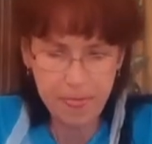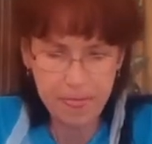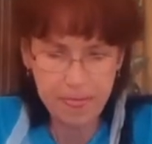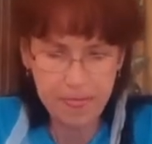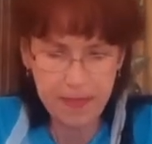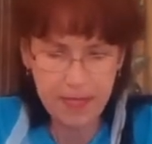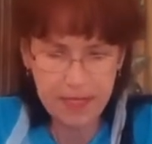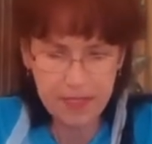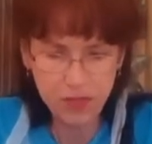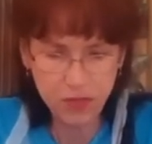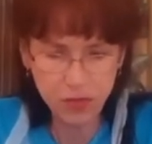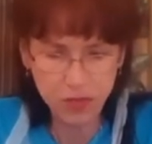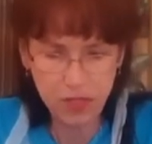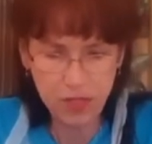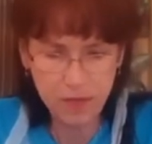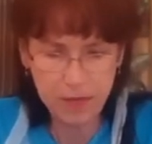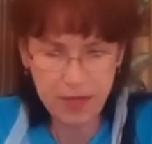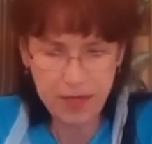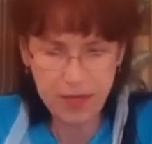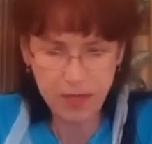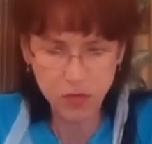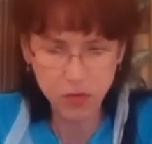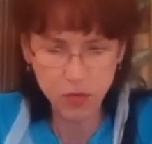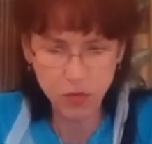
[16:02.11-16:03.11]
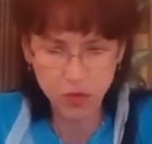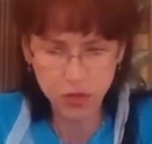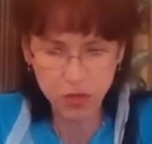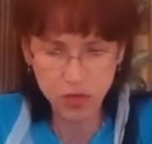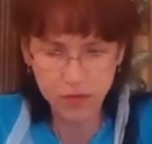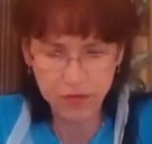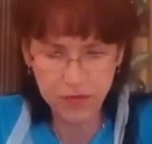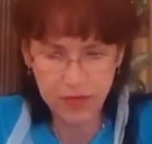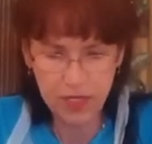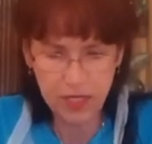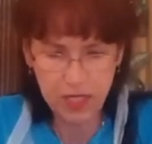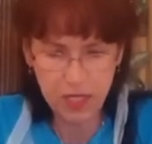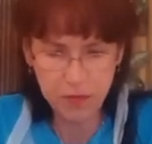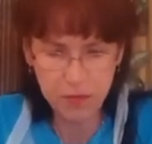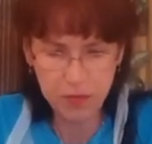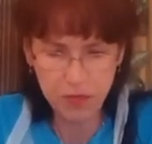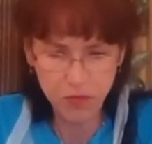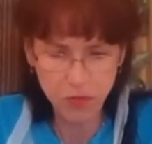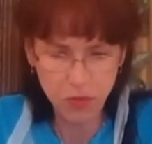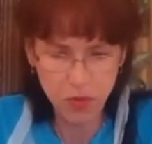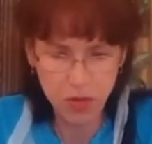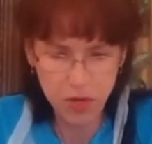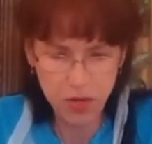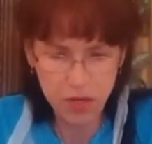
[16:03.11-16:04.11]
That's only about a quarter of a cup of
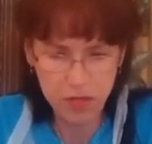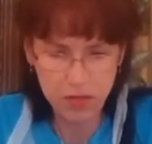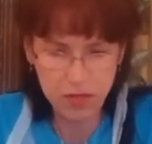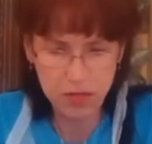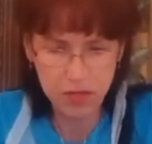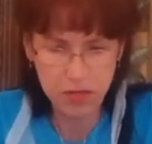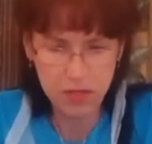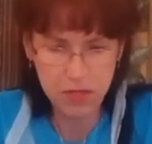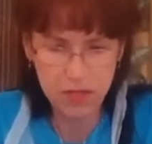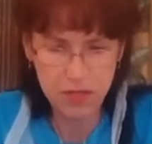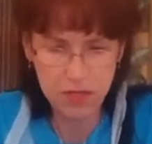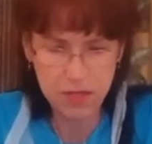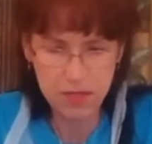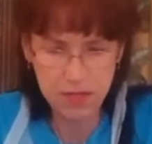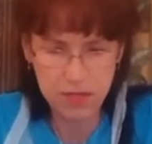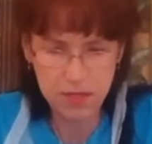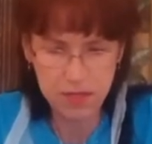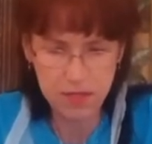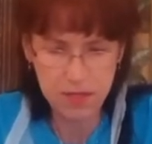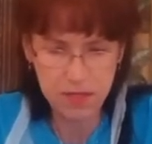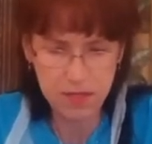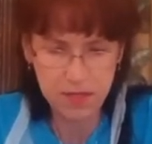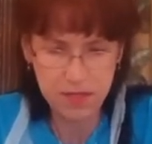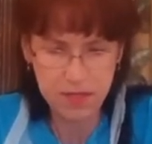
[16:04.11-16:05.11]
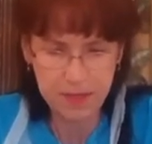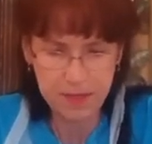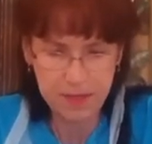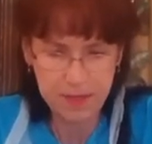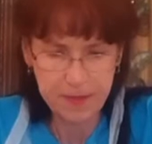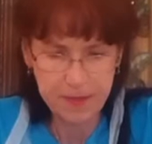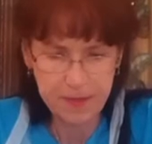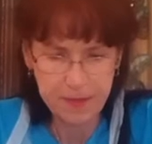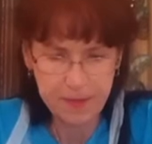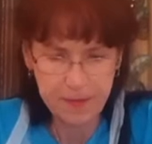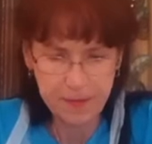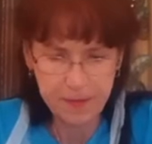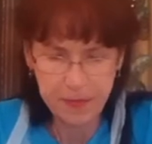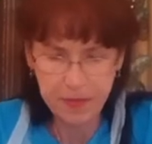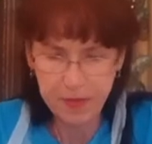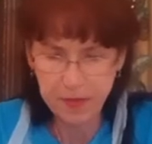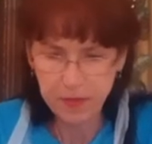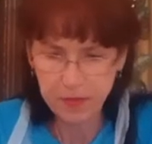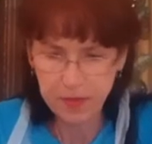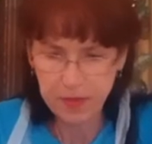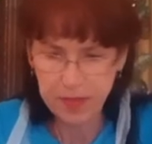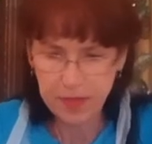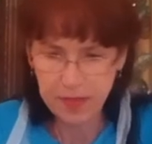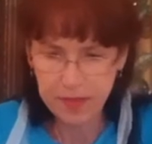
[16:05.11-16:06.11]
water. Yeah.
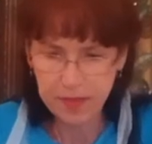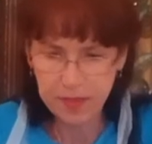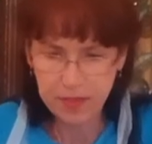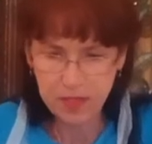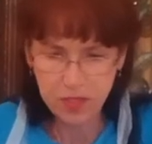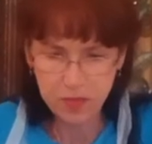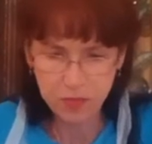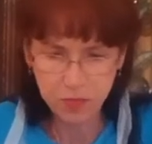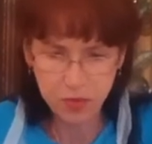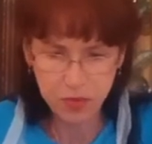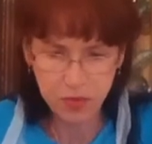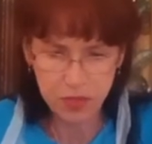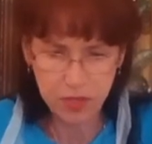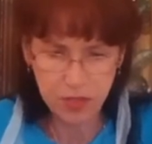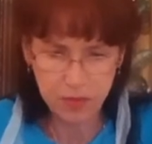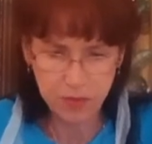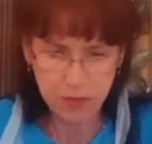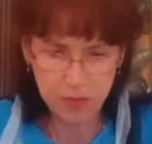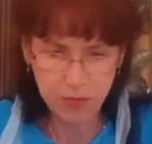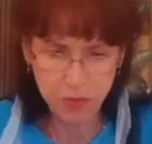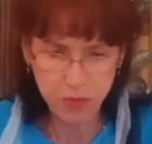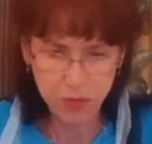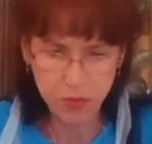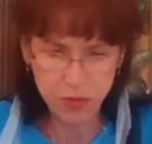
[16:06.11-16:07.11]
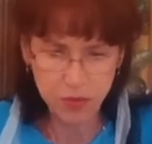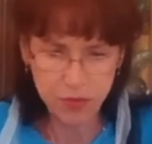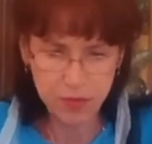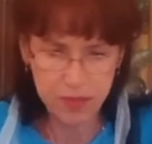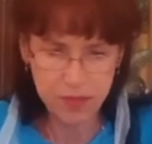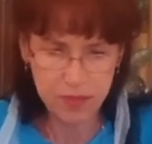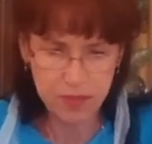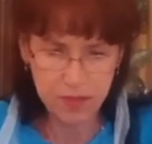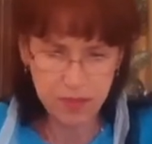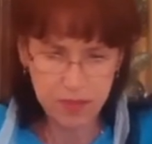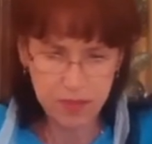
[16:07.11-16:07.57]
Okay, let's put a little bit more in.